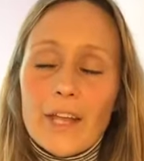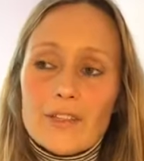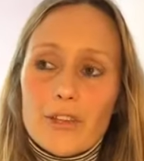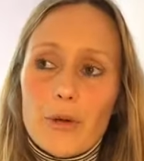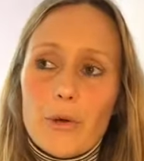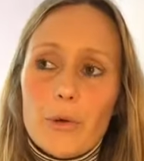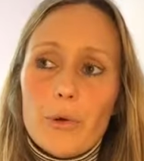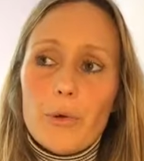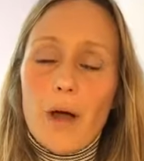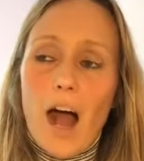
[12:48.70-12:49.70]

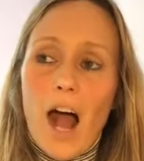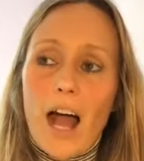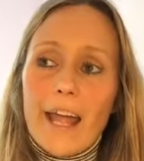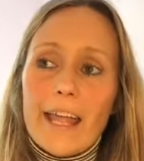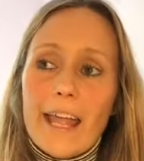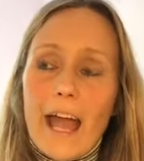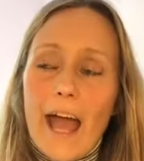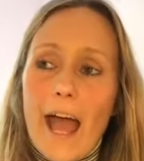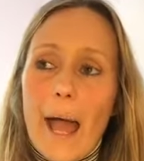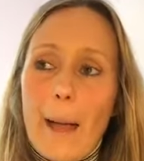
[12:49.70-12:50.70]
so I
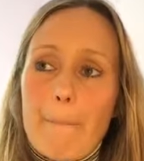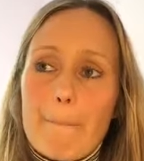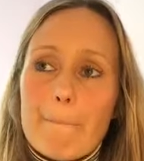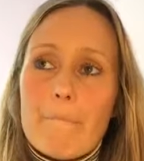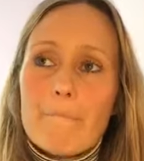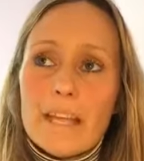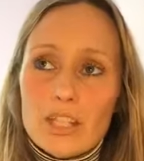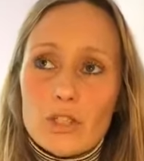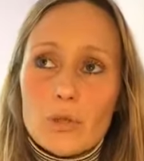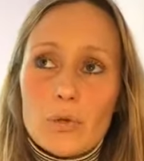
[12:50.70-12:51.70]
make
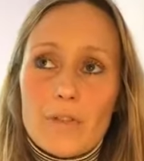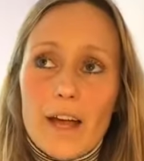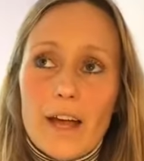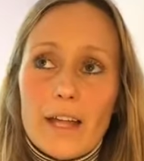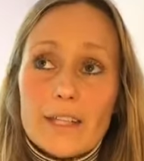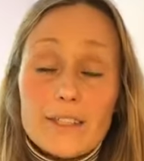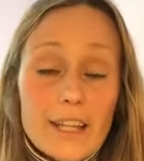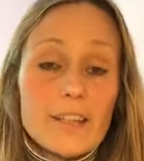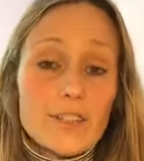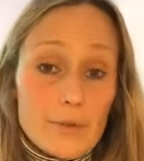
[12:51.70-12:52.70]
sure that I
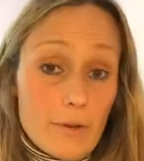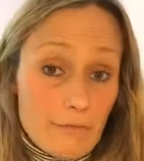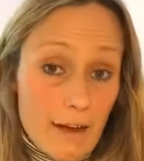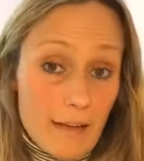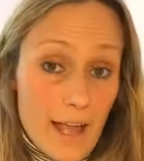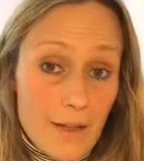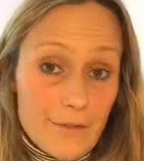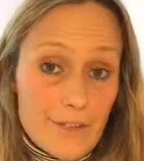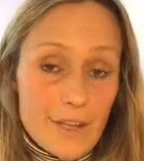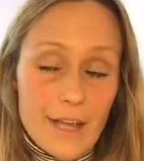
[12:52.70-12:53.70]
stick to a very
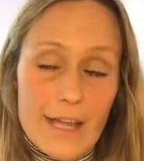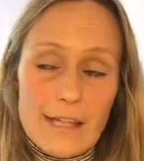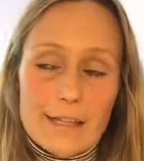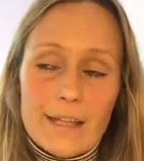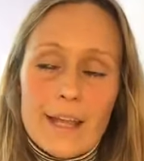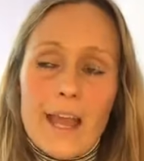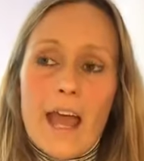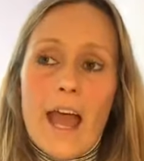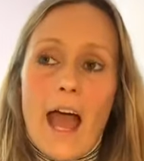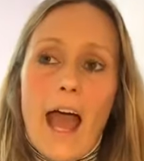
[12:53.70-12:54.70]
healthy diet,
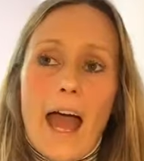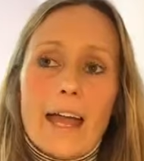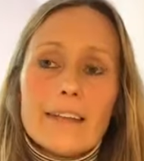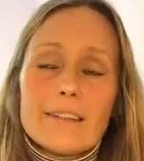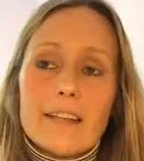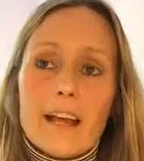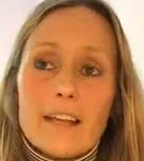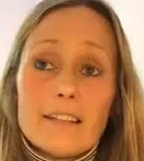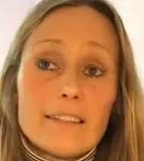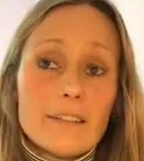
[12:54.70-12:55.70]
and
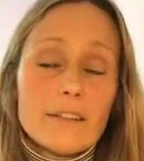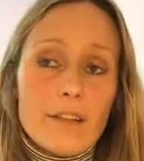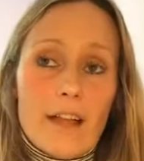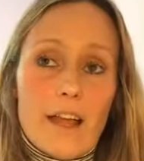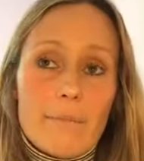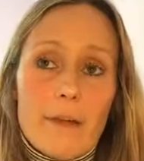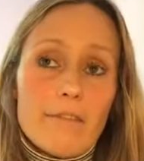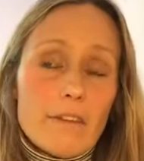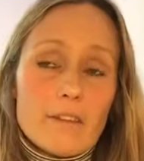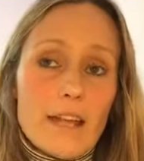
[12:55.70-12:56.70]
I still
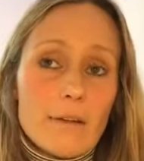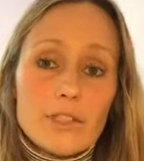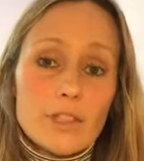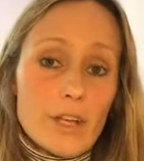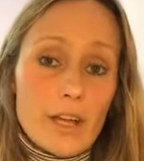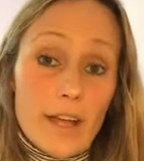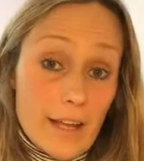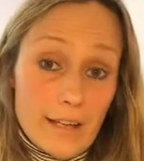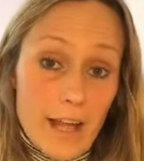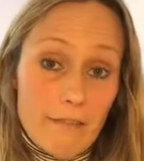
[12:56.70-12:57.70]
have cut out sugar
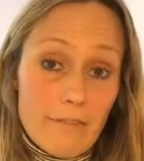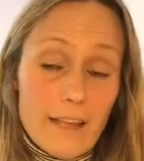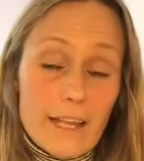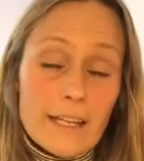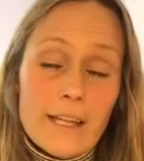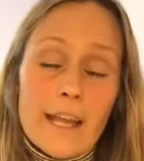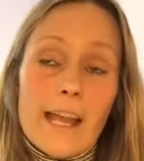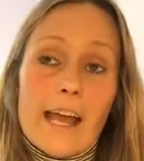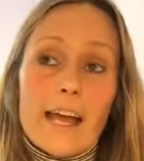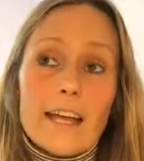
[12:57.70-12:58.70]
and caffeine.
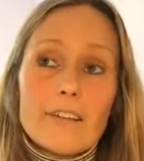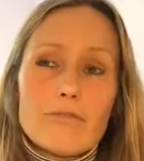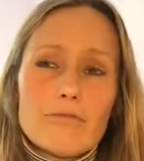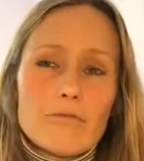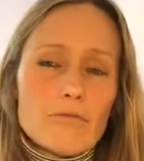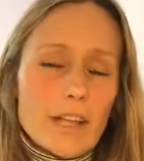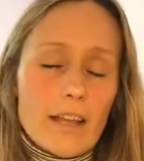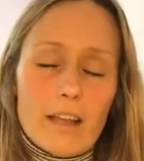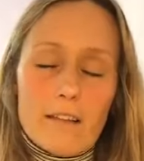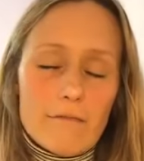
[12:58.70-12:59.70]
I
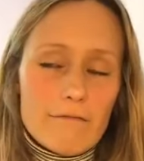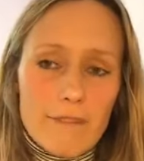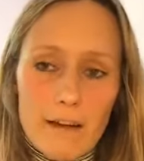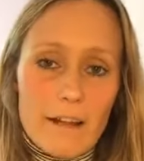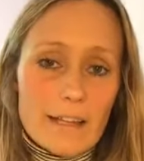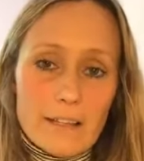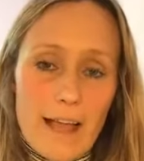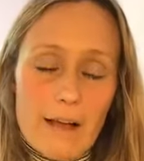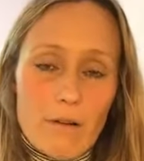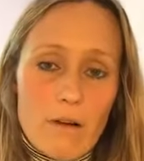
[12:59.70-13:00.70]
drink very little
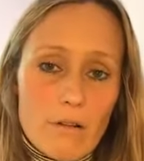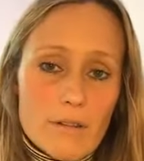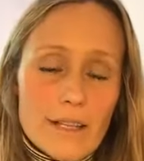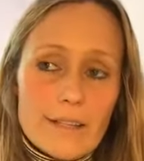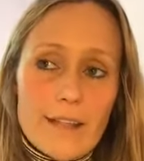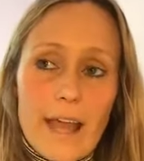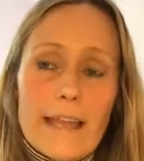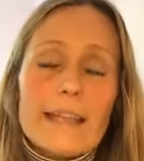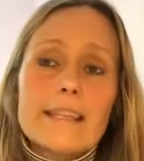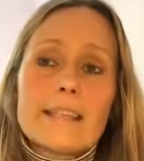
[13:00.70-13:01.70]
alcohol these
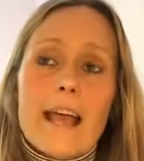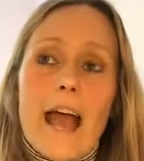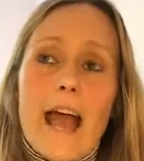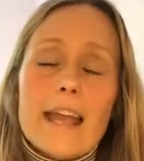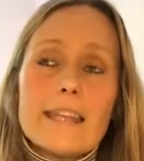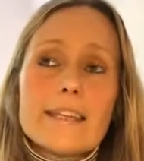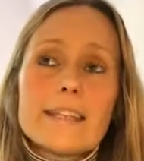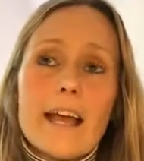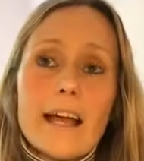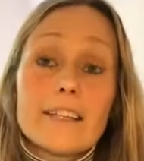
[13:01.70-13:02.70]
days, and
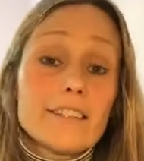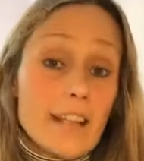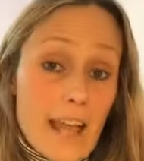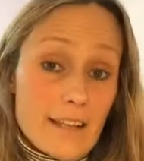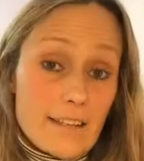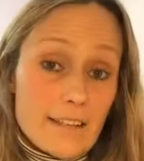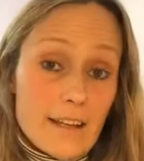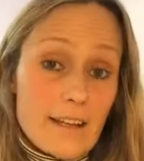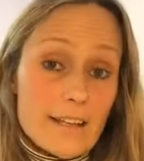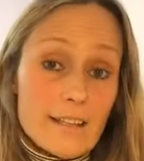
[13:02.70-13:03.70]
I still
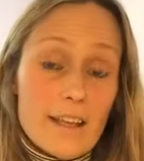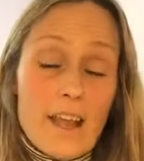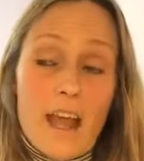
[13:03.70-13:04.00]
exercise